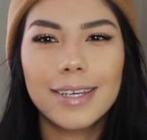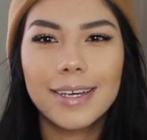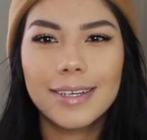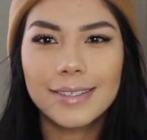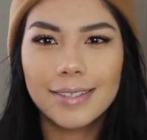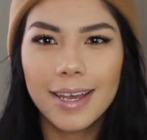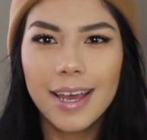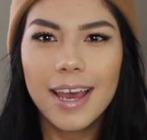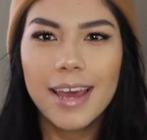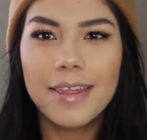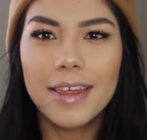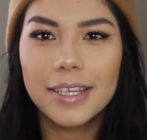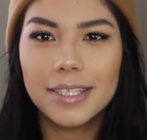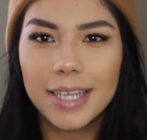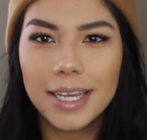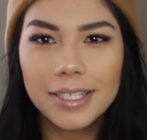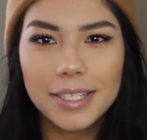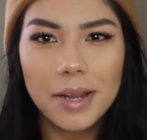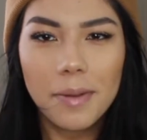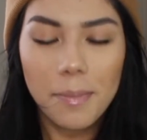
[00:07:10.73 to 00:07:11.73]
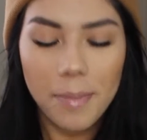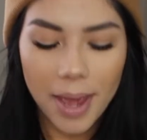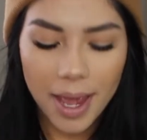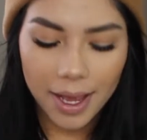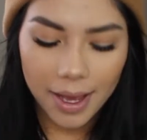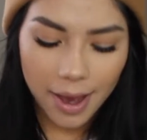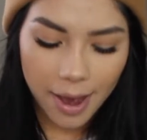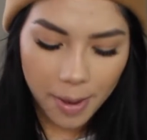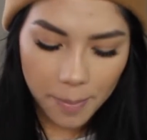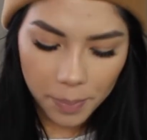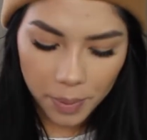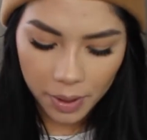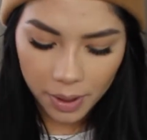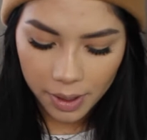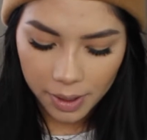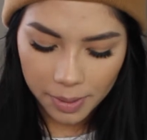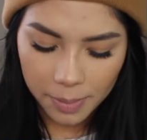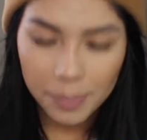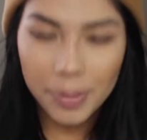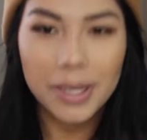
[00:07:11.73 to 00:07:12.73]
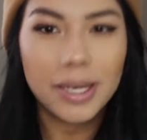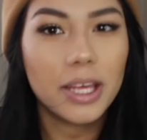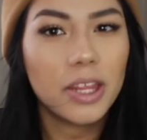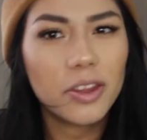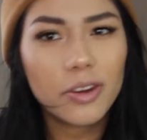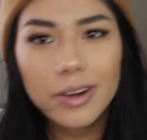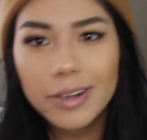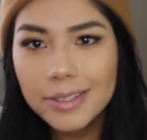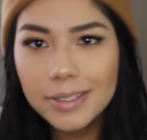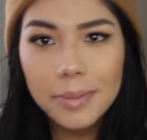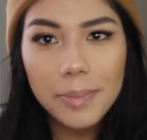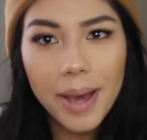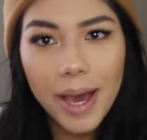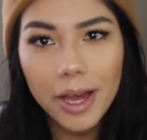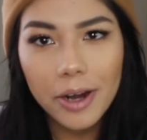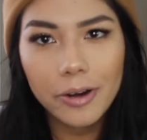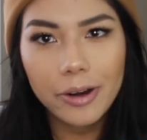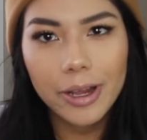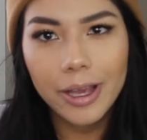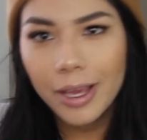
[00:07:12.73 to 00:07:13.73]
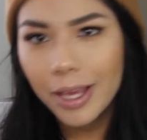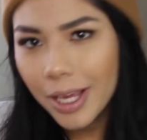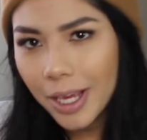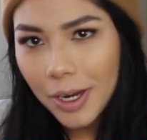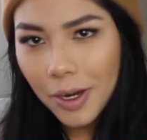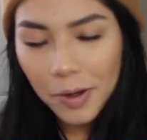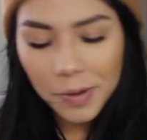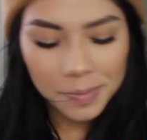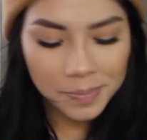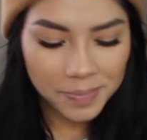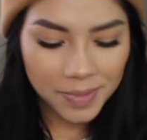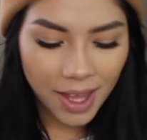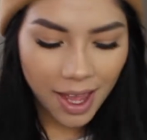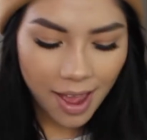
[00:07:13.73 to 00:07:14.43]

this. This isn't makeup, but neither is a battery, you know.